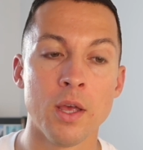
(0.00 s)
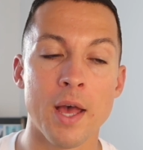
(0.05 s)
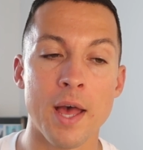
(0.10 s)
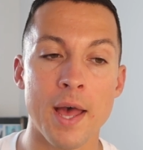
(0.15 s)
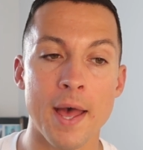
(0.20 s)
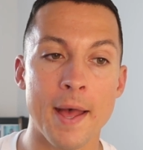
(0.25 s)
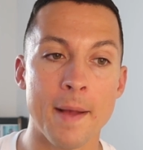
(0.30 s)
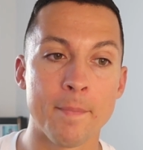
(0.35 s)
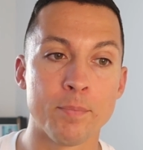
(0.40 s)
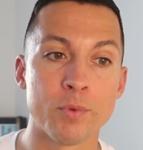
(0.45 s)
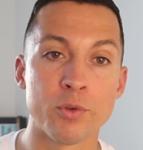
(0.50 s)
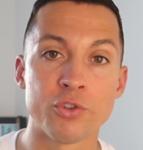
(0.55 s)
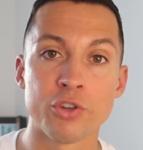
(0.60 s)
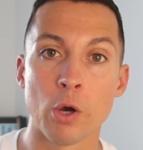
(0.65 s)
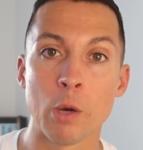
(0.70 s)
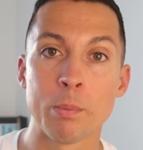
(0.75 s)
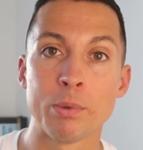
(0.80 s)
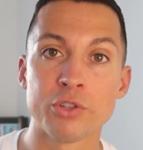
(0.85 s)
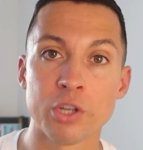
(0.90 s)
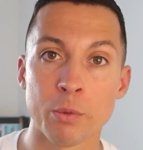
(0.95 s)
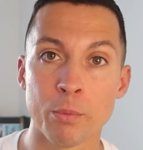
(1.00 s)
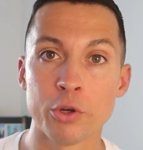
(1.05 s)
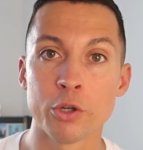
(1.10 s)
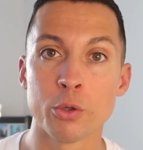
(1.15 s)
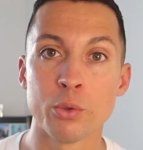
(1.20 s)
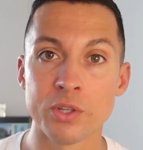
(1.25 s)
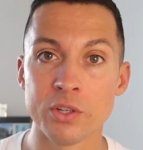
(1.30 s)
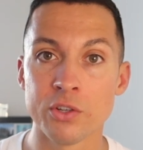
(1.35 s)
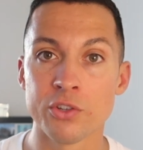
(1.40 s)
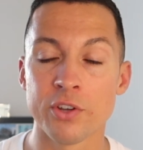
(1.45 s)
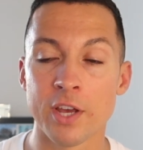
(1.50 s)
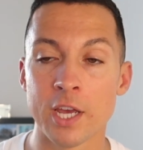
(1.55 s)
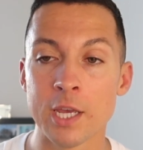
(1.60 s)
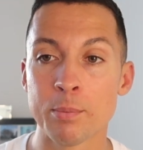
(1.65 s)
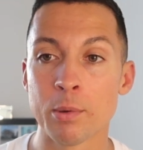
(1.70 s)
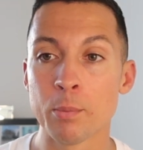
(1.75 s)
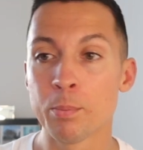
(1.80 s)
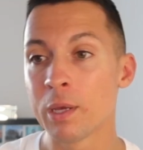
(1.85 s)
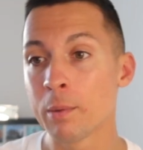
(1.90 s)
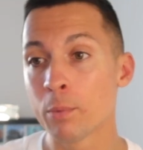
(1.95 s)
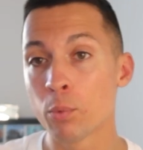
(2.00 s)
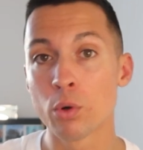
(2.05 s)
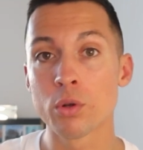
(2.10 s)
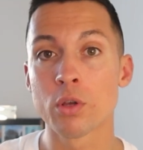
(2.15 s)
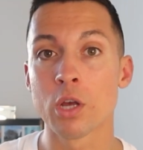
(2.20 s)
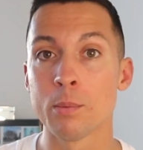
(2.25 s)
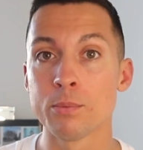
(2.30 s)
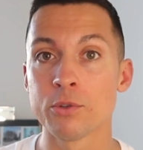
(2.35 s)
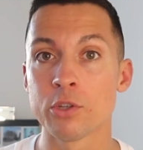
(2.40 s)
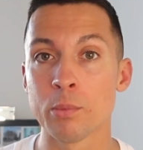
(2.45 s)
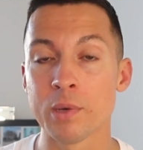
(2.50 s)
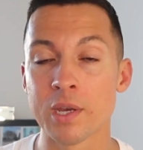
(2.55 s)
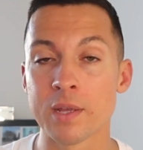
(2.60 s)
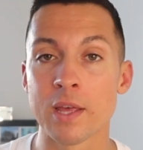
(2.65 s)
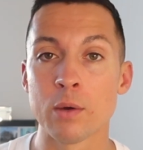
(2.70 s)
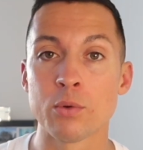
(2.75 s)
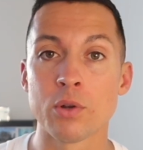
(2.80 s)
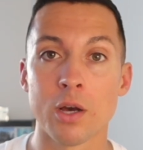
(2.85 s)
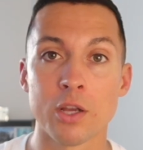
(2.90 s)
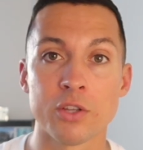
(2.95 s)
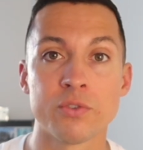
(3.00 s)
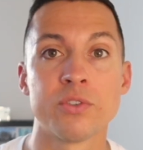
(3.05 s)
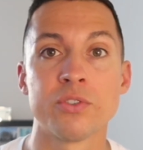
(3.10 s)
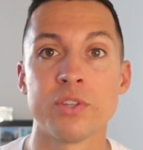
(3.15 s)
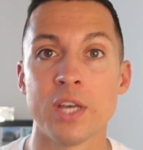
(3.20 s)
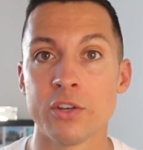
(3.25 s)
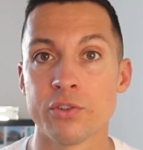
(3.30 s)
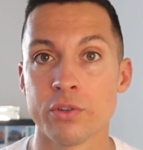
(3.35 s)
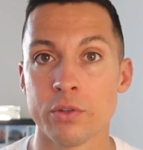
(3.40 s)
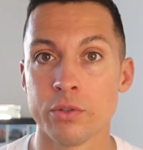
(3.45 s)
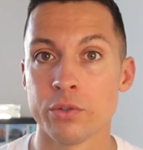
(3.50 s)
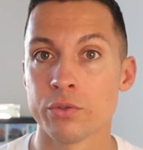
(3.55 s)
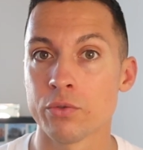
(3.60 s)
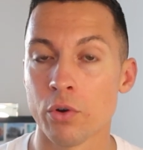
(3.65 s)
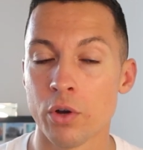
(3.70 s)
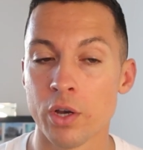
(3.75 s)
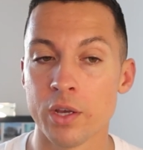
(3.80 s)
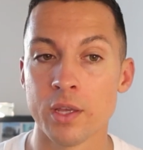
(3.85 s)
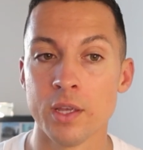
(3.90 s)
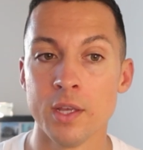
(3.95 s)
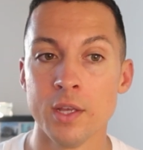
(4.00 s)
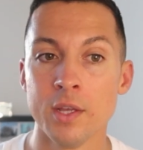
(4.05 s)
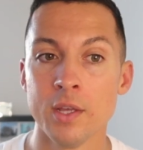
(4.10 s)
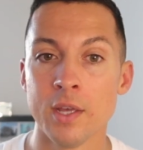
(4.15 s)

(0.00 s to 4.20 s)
um, show up as someone who was in shape, and people would come to me and they would ask for sessions, right?